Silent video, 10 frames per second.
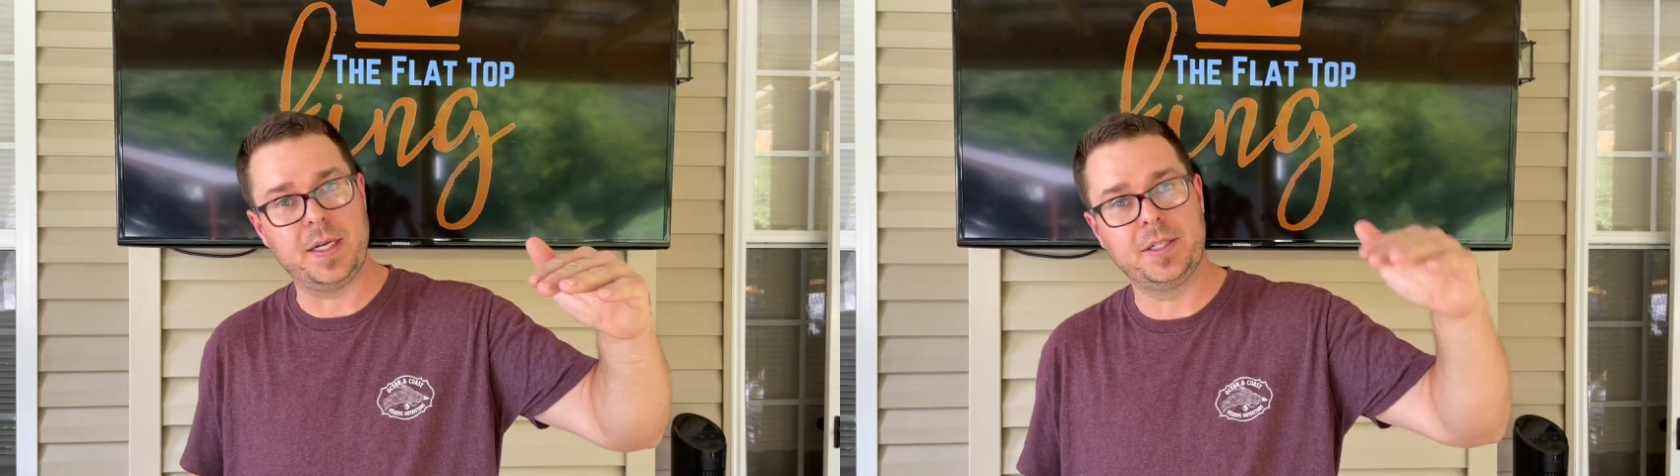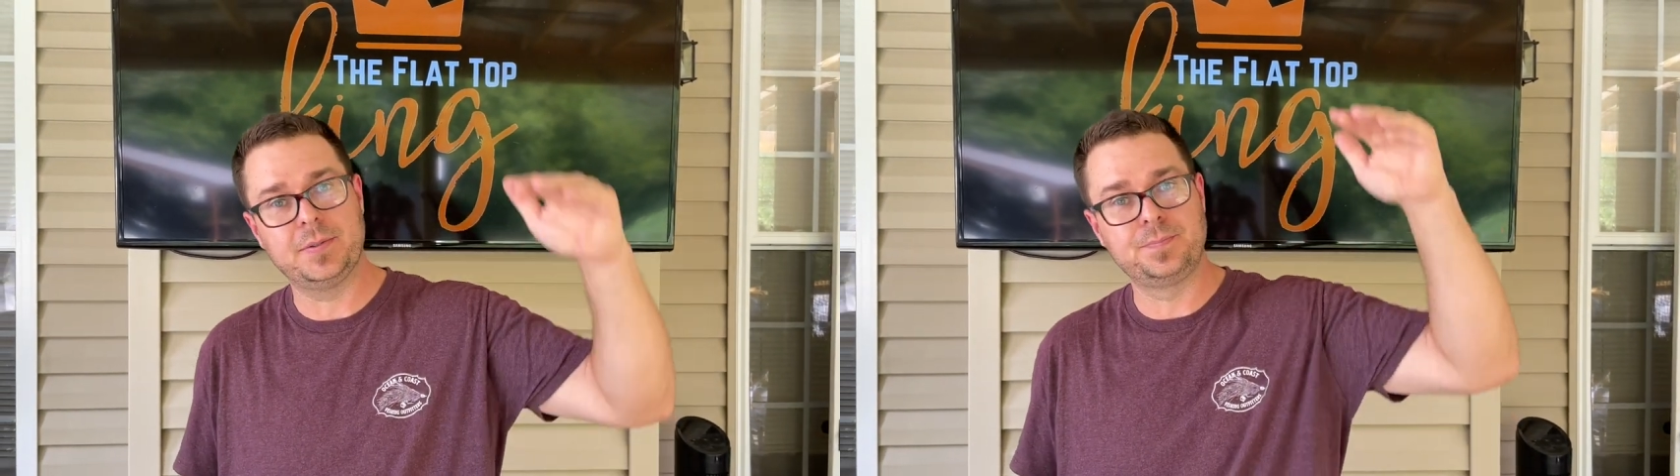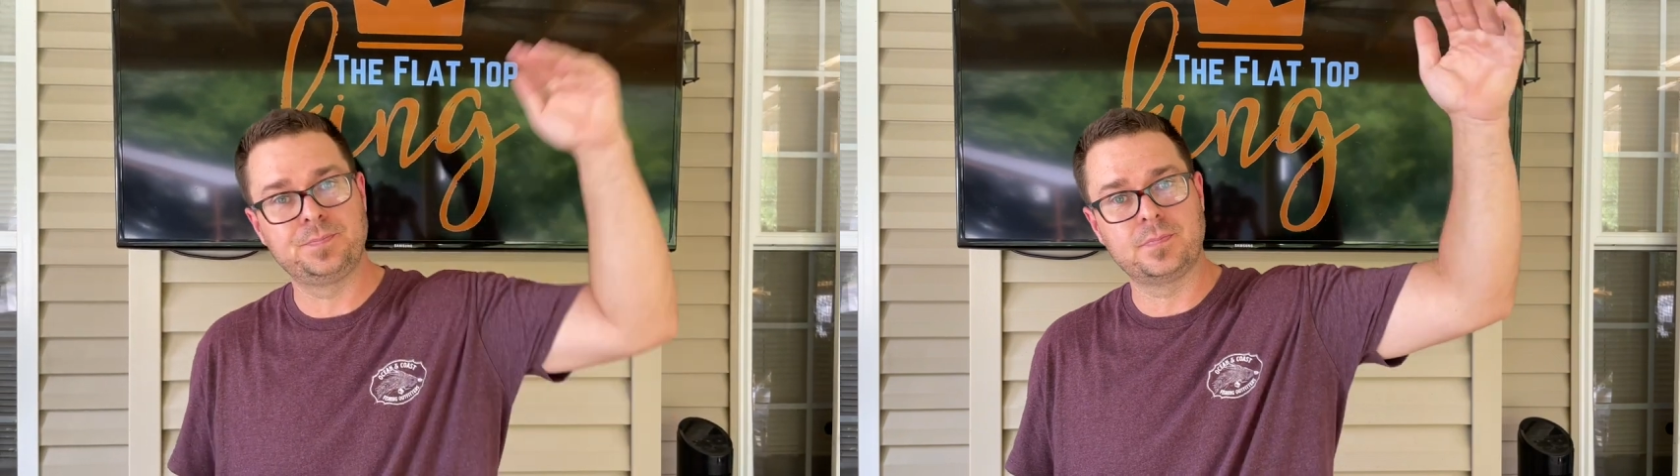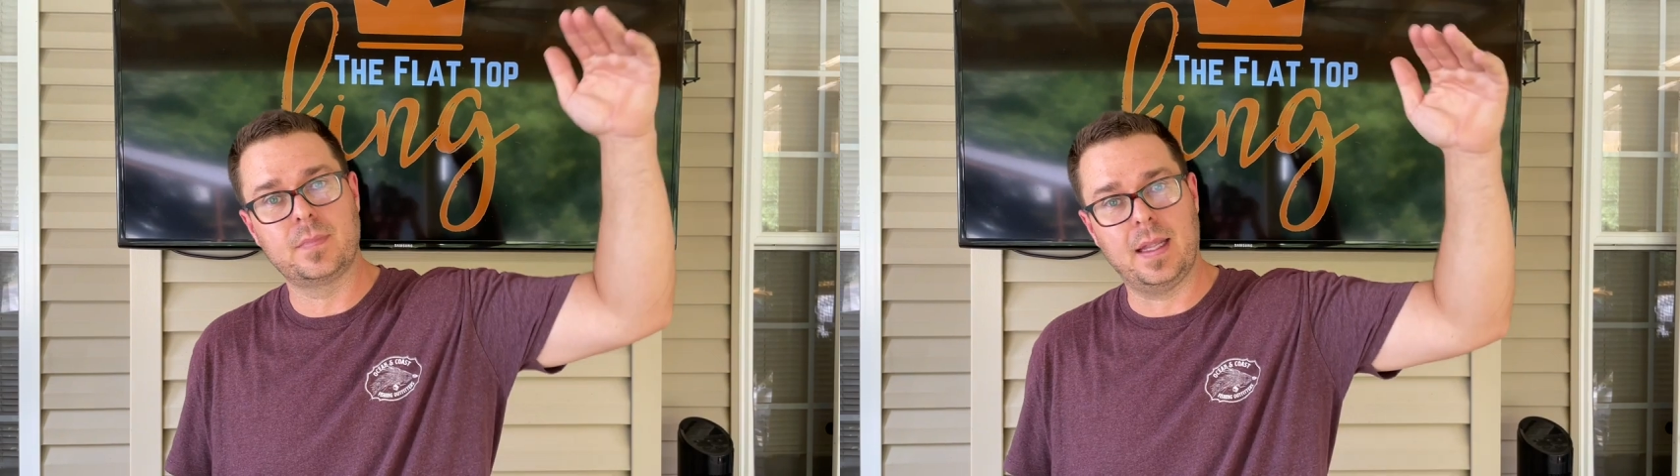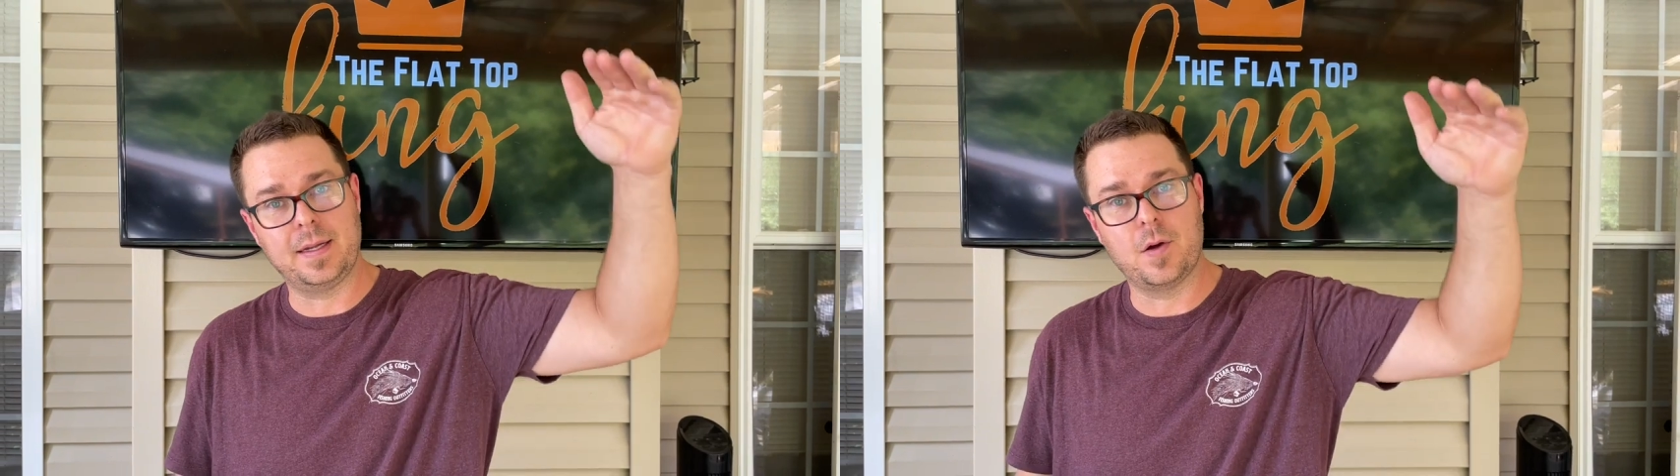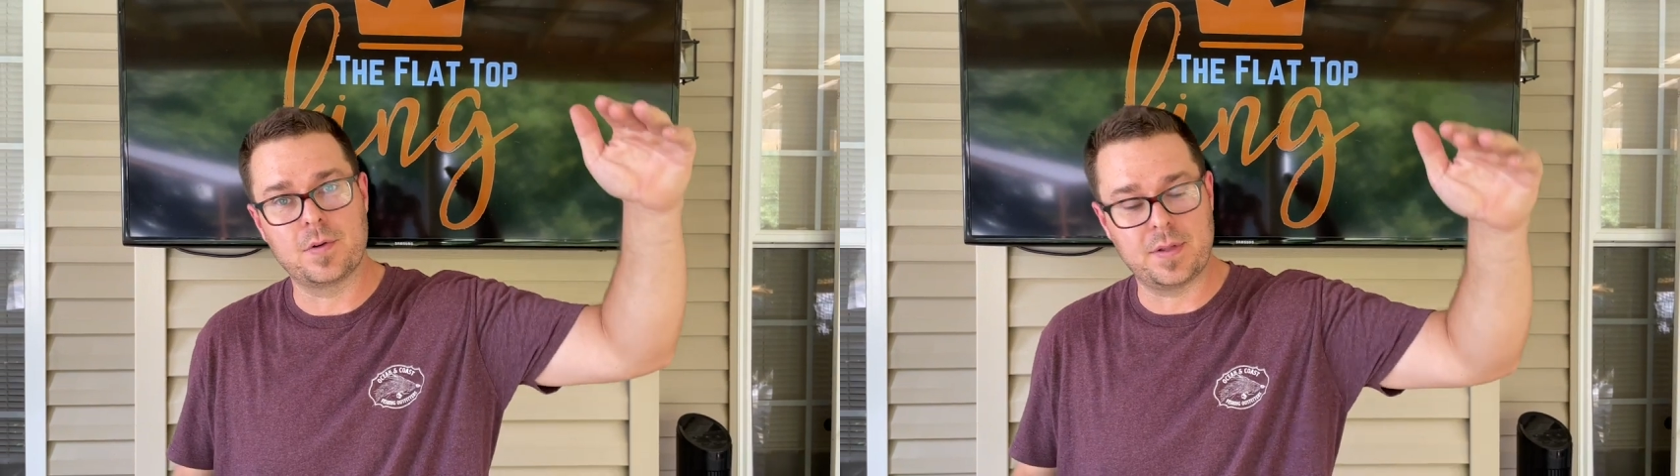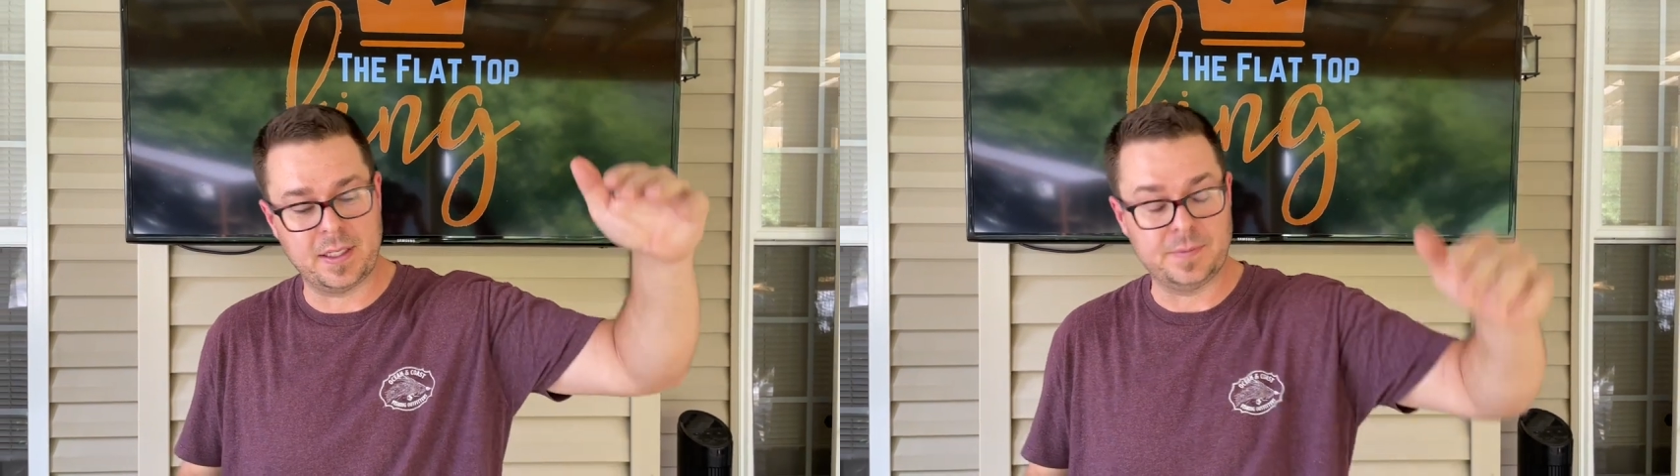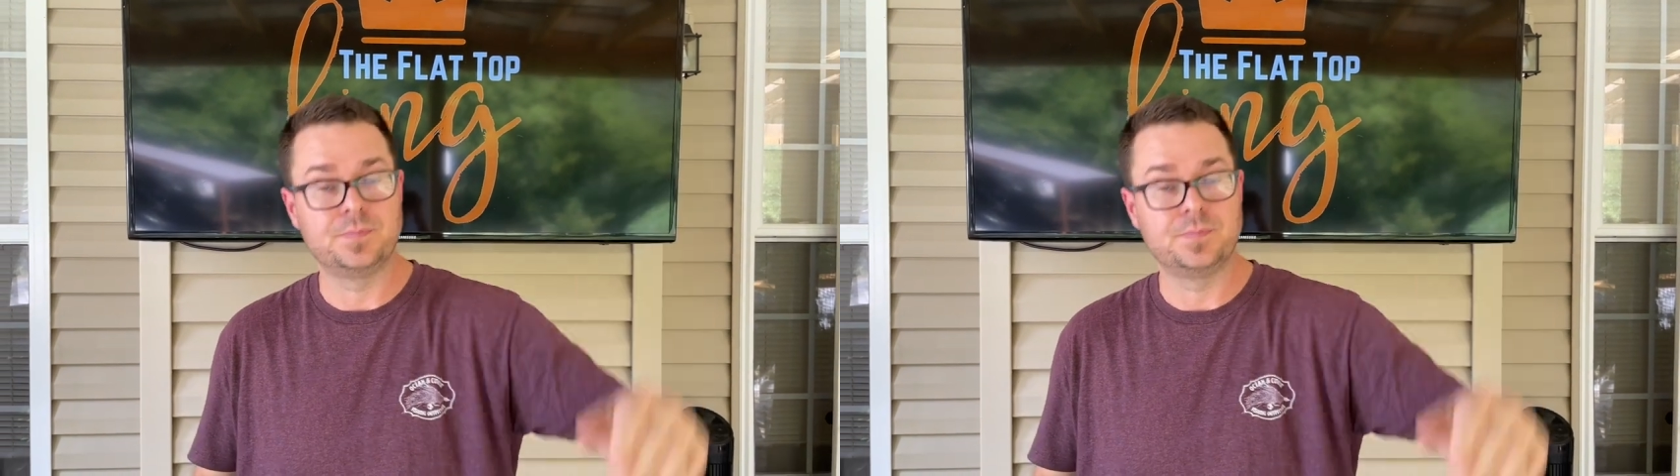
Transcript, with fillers: here and going to there.